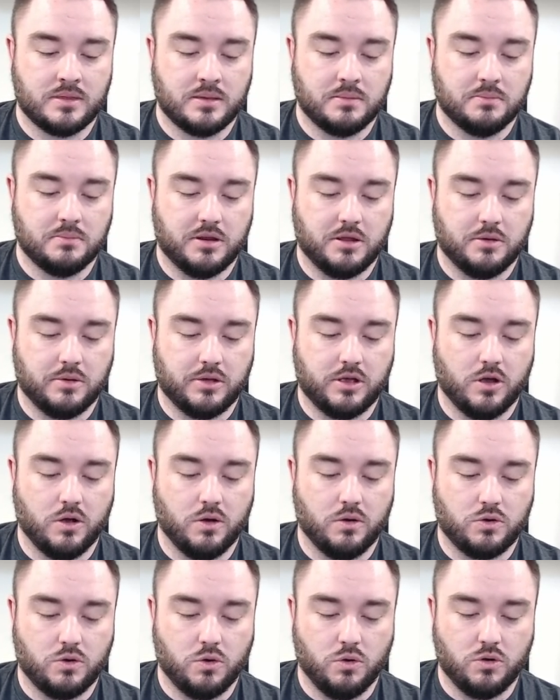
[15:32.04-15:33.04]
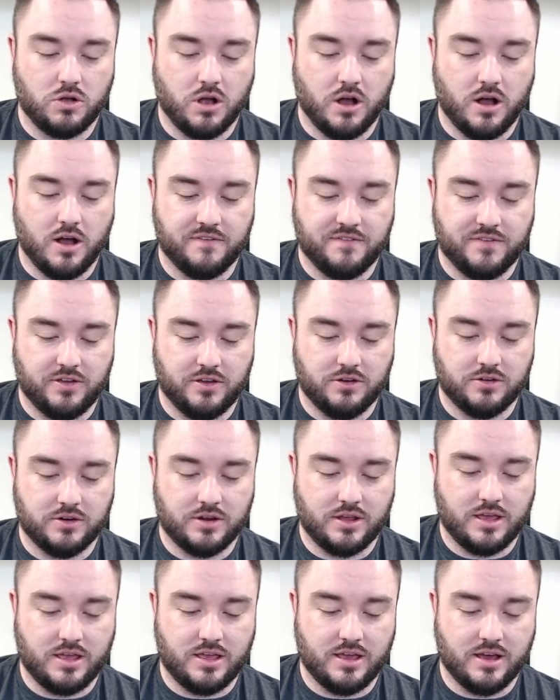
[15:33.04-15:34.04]
But here we go. Cole Caufield,
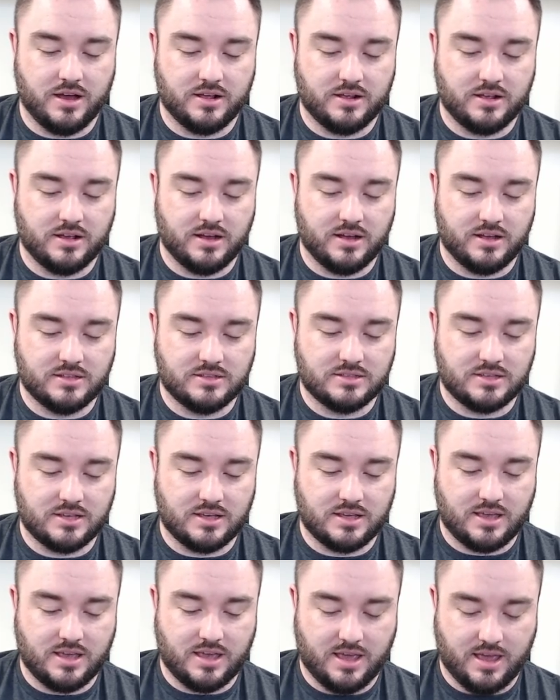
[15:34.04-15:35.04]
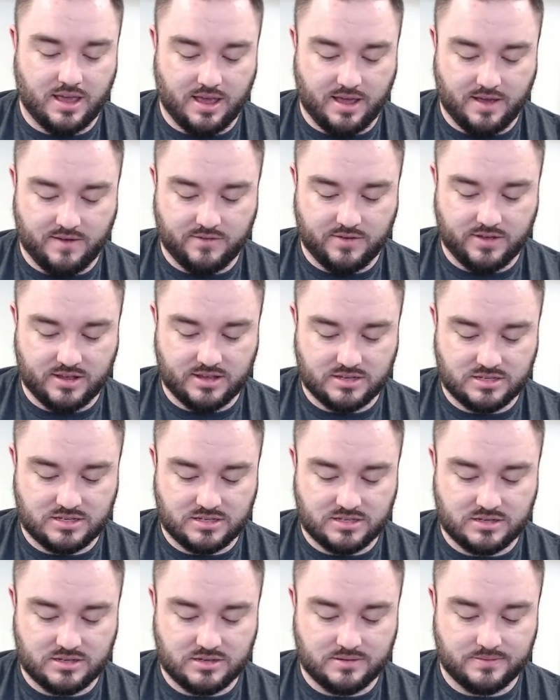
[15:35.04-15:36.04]
Young Guns
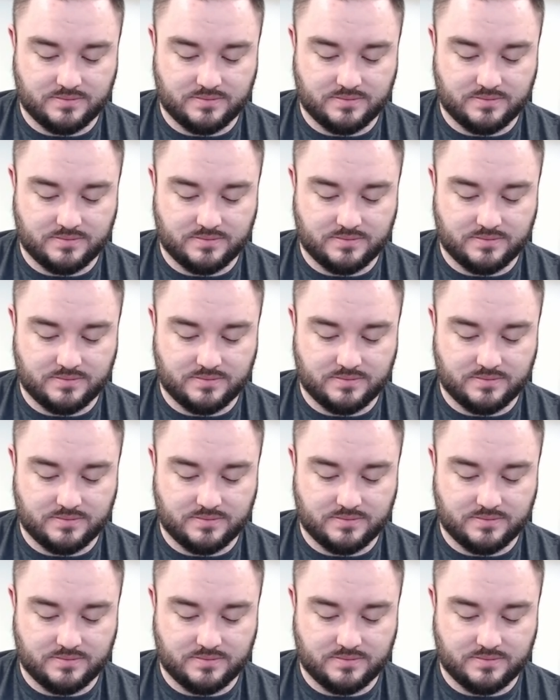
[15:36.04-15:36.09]
canvas.